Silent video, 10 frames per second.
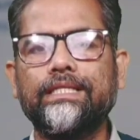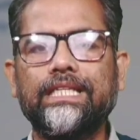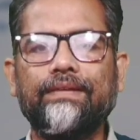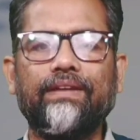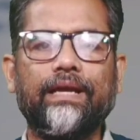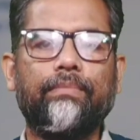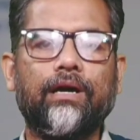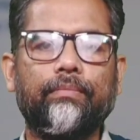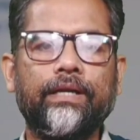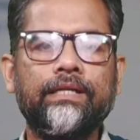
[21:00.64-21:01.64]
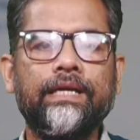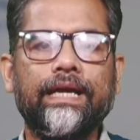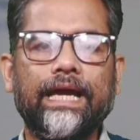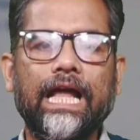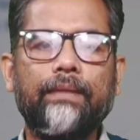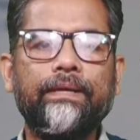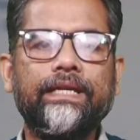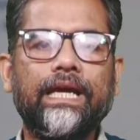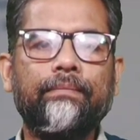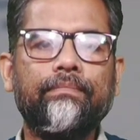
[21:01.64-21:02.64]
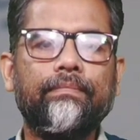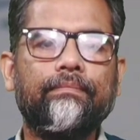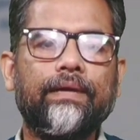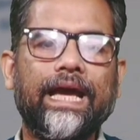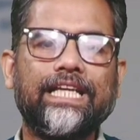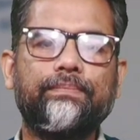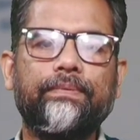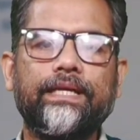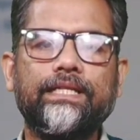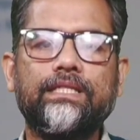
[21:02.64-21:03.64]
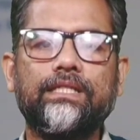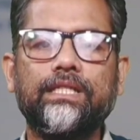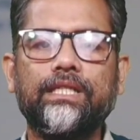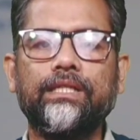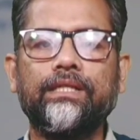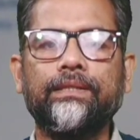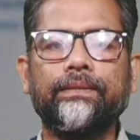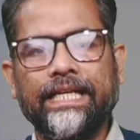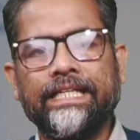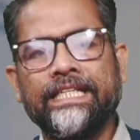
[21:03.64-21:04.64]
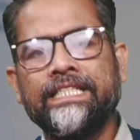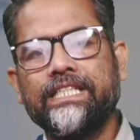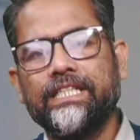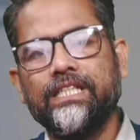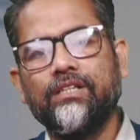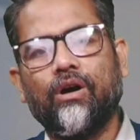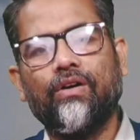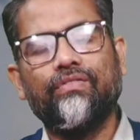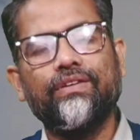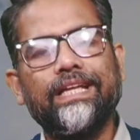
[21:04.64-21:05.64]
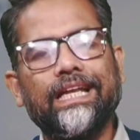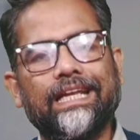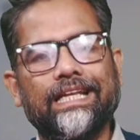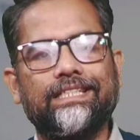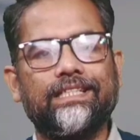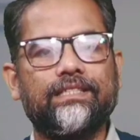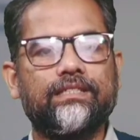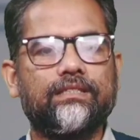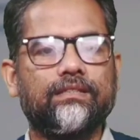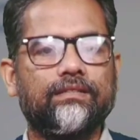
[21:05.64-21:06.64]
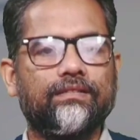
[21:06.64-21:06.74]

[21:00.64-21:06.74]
safe environment, helping them experience the intensity of real crisis.